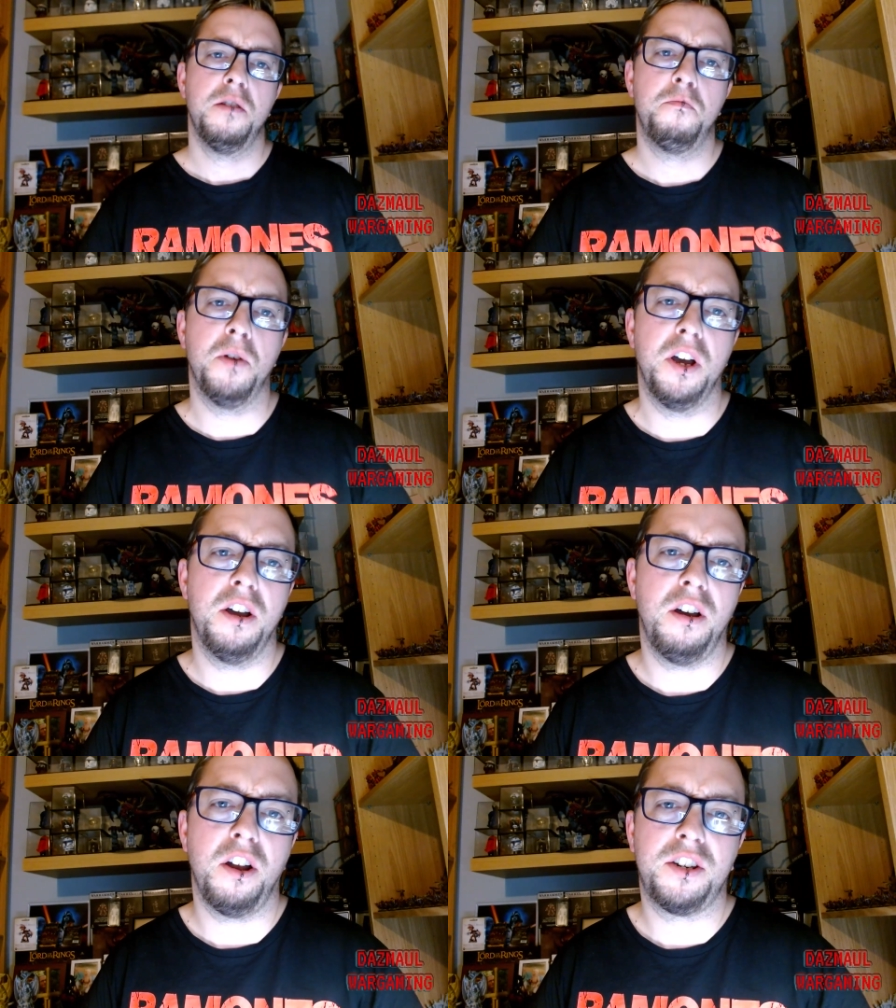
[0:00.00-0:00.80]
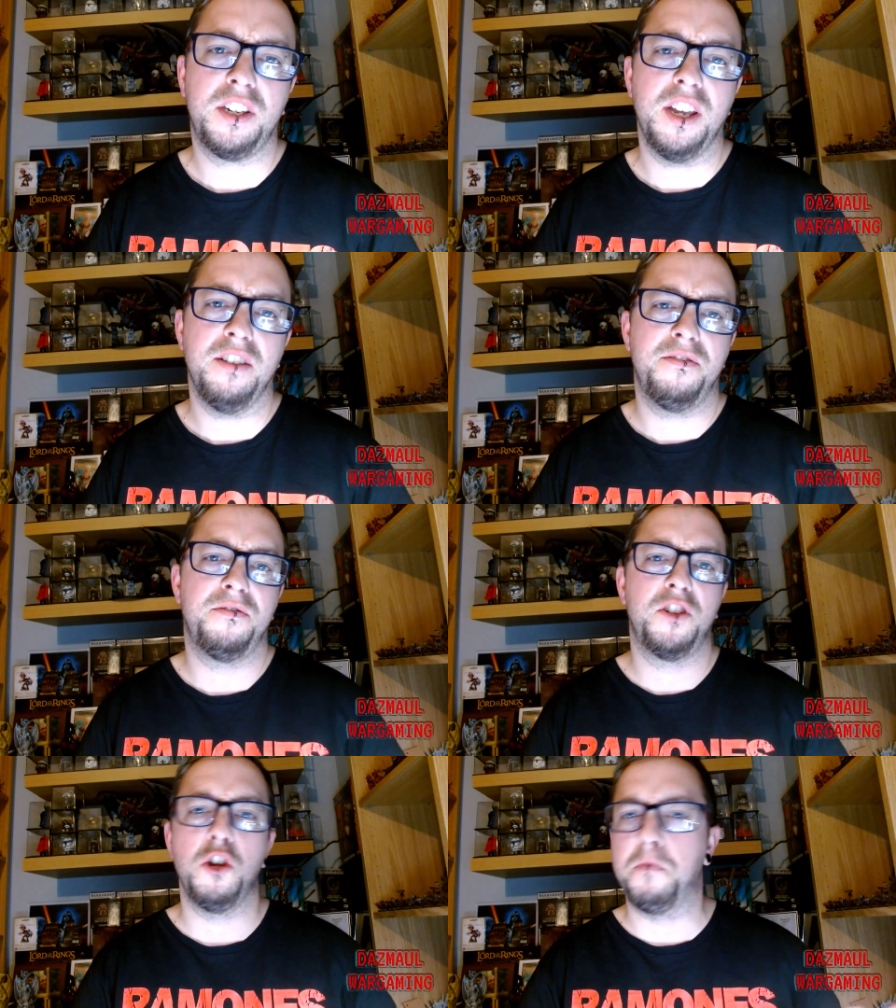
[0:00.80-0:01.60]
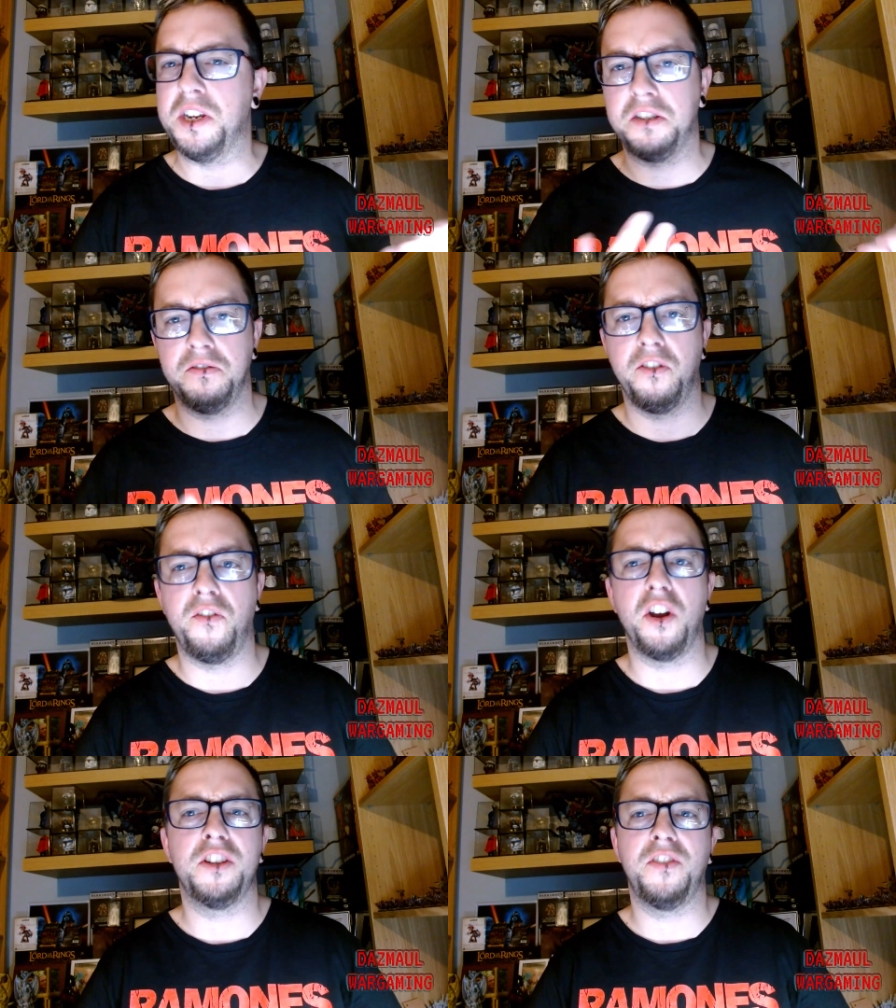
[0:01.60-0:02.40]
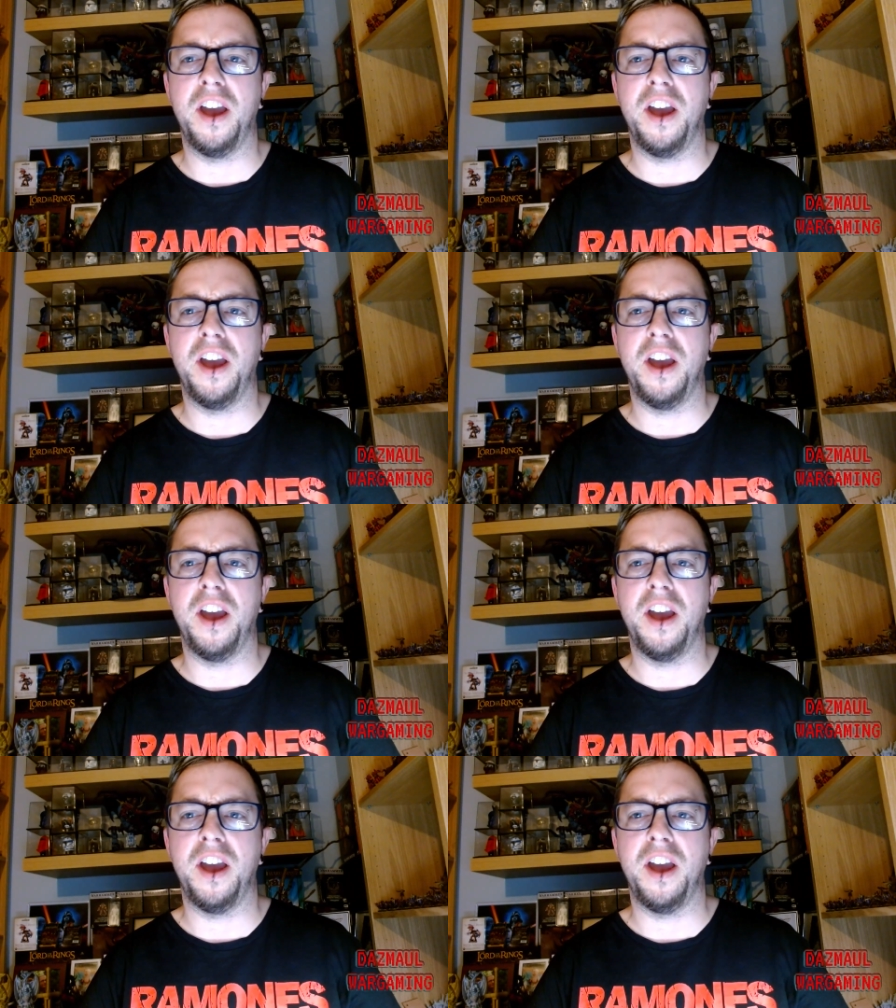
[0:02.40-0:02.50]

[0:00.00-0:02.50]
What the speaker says: but I'd give two pieces of advice for